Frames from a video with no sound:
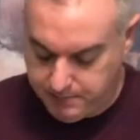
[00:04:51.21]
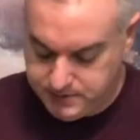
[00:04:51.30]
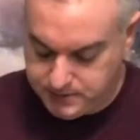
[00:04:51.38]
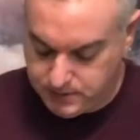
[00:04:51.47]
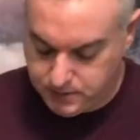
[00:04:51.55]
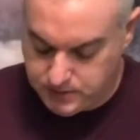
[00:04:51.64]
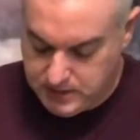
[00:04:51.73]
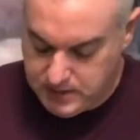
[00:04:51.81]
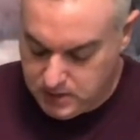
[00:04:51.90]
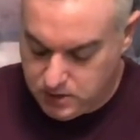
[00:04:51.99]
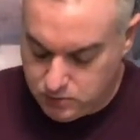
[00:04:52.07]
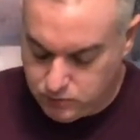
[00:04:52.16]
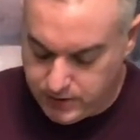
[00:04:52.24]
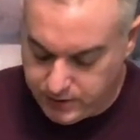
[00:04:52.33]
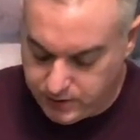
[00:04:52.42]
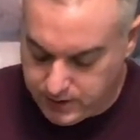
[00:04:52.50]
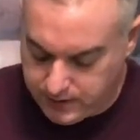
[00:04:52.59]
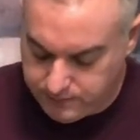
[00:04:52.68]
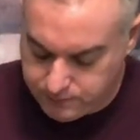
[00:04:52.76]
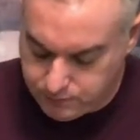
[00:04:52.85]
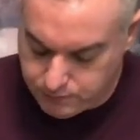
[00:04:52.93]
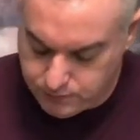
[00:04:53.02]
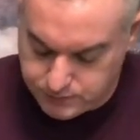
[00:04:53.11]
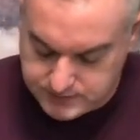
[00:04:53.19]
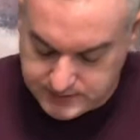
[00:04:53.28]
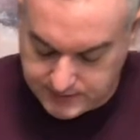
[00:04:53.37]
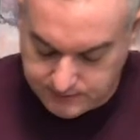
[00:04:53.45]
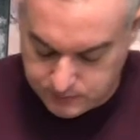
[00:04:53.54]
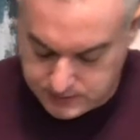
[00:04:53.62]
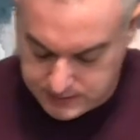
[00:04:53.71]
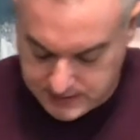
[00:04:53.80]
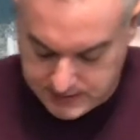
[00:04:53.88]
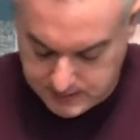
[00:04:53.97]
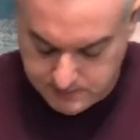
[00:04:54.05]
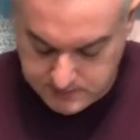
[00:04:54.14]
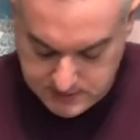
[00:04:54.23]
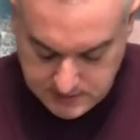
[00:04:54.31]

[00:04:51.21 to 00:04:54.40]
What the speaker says: So run your knife through several times,